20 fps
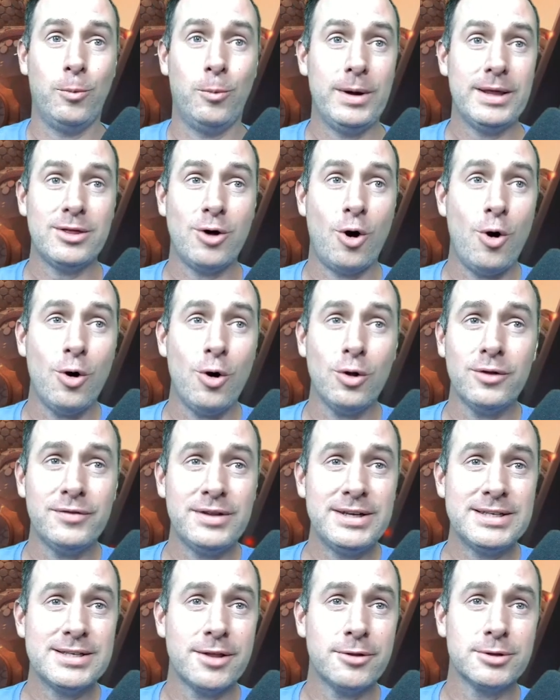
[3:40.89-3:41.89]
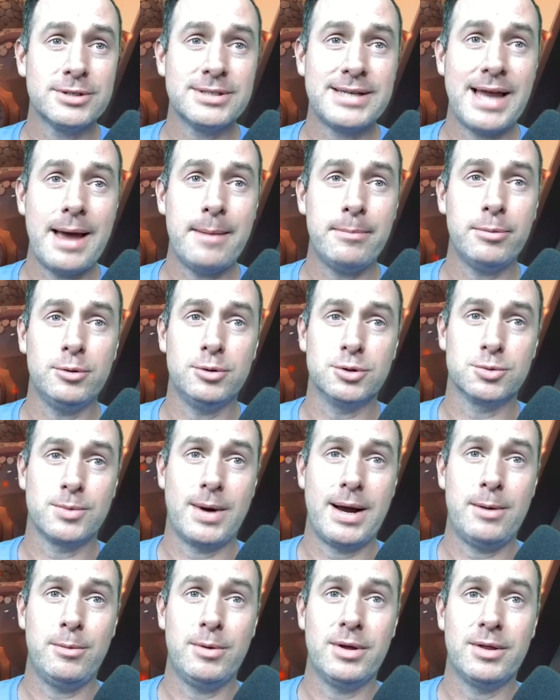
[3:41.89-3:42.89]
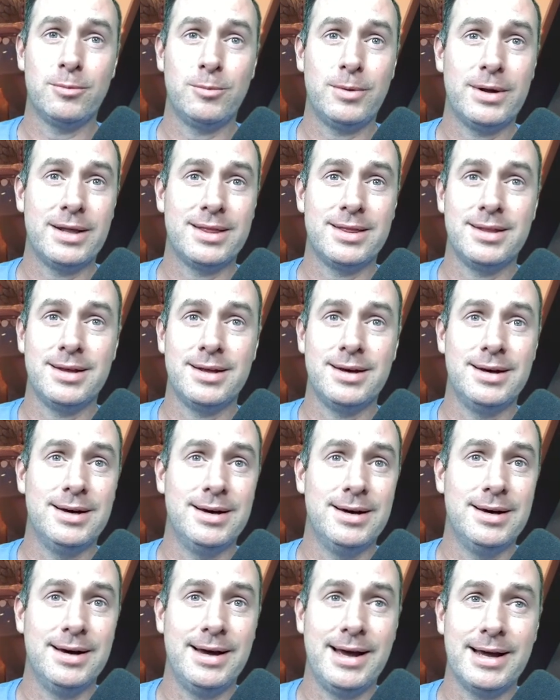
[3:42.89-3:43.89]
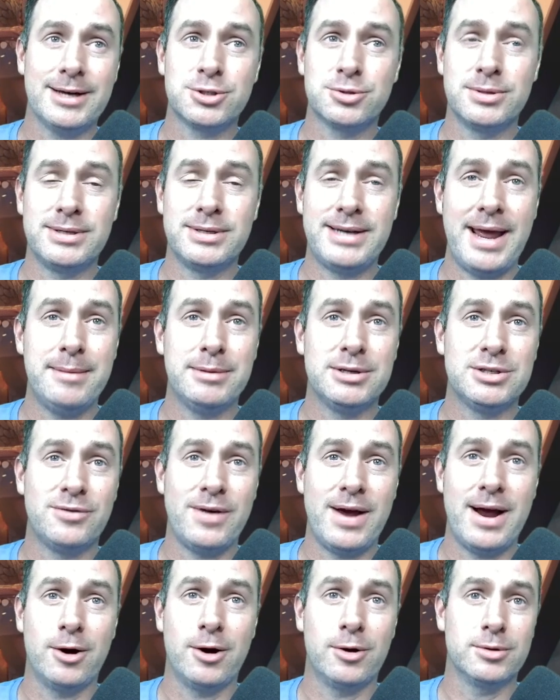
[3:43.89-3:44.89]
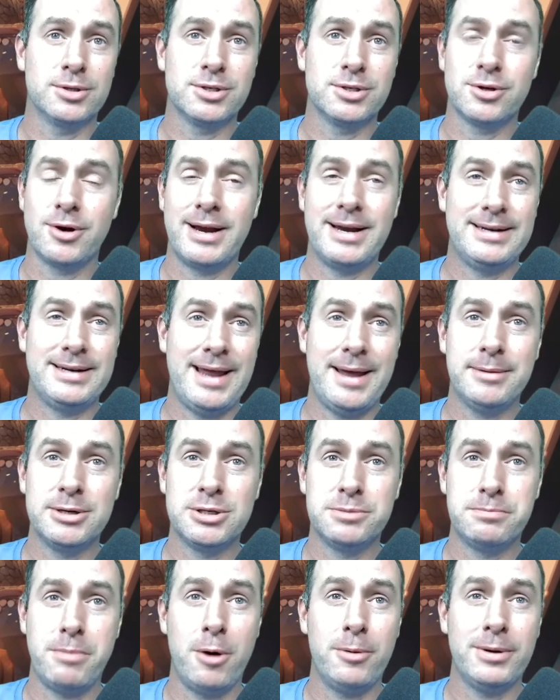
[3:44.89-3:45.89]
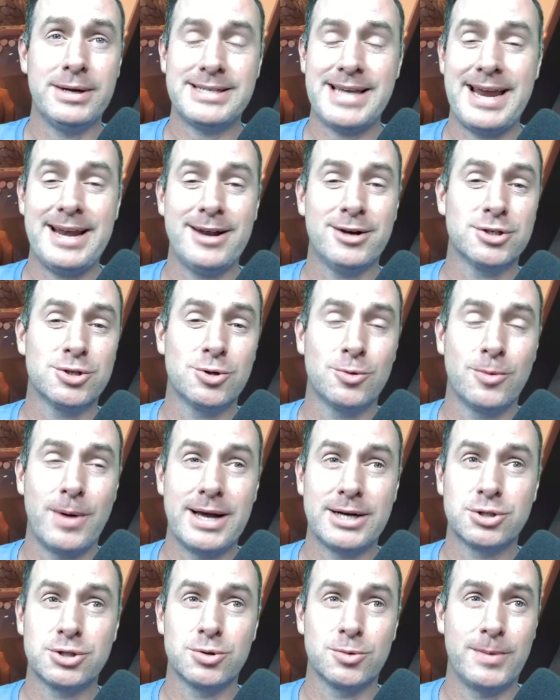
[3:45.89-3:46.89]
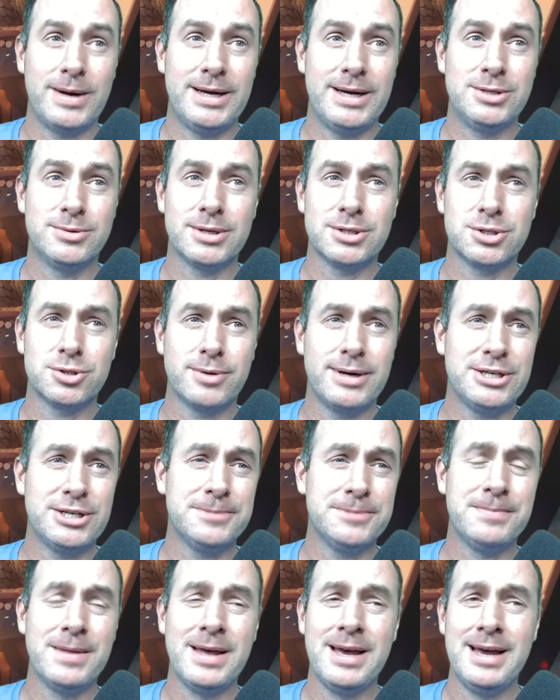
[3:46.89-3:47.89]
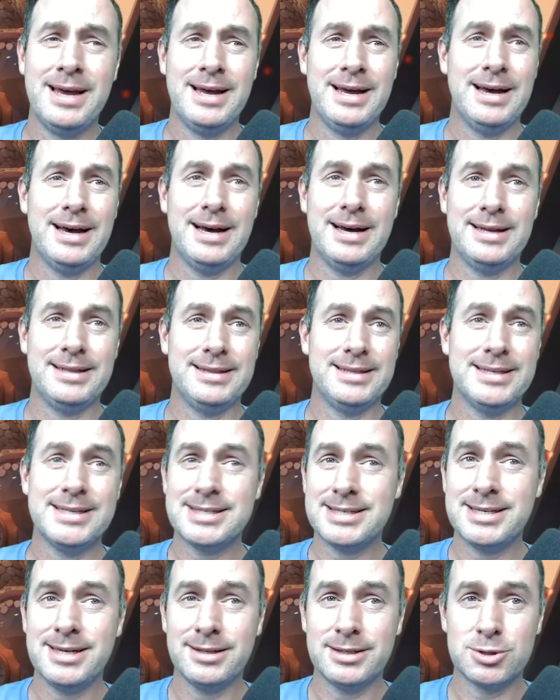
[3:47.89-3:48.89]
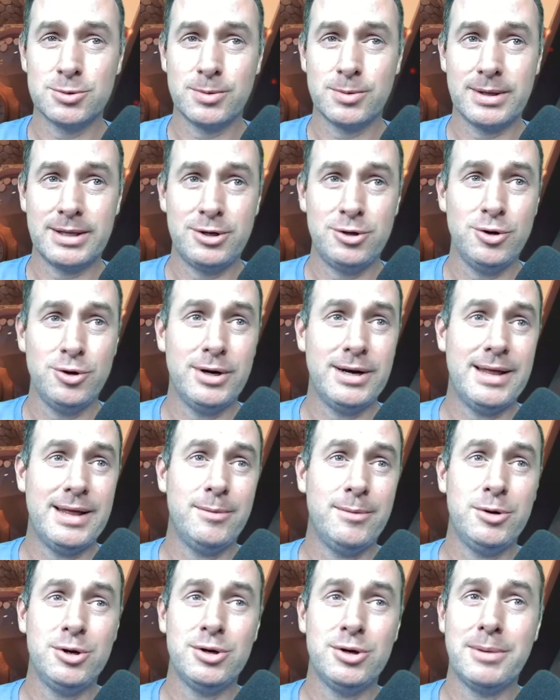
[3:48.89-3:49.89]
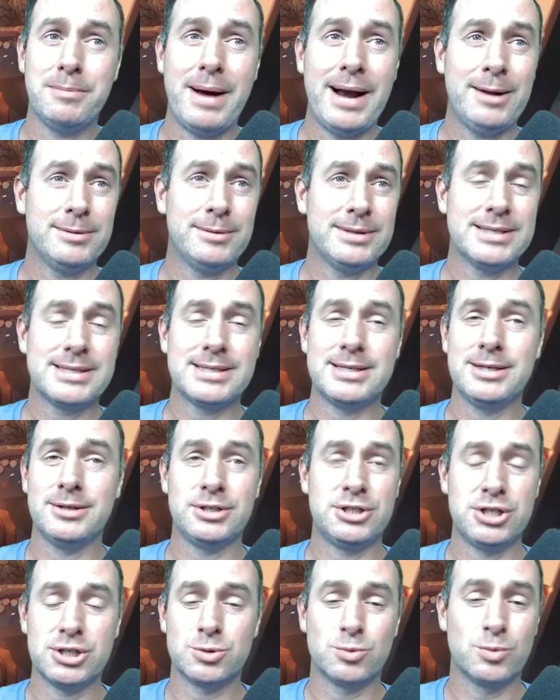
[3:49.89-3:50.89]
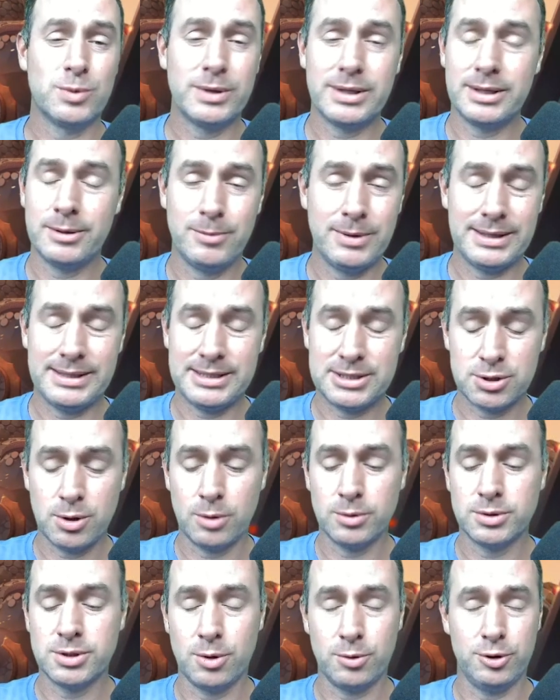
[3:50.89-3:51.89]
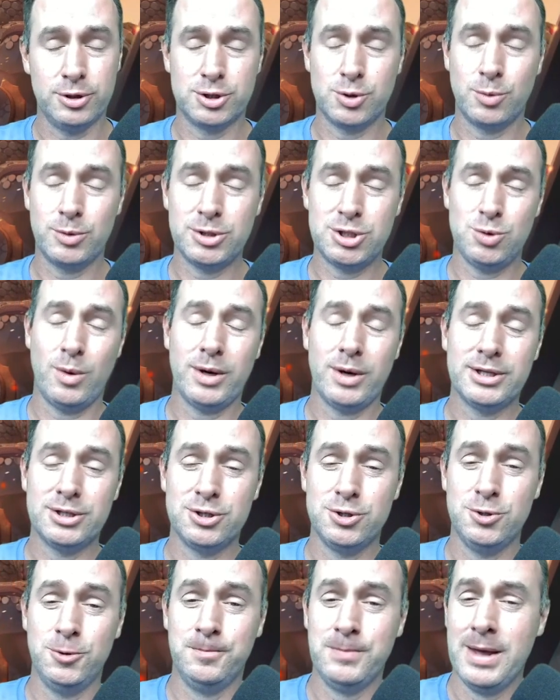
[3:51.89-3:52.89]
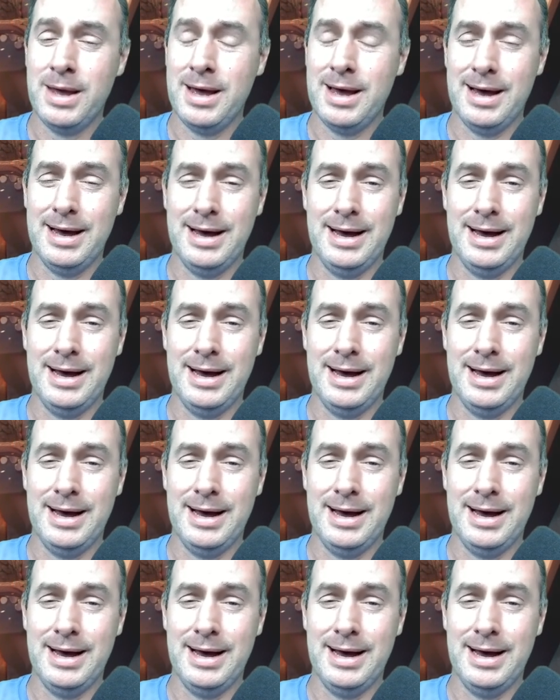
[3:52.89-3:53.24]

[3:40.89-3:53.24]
with all of these other stat boosts, right? With extra damage, a damage bonus, and also extra rage restoration. This skill is really good, and then when you combine it with this skill, it's just really, really so good. So what you want to do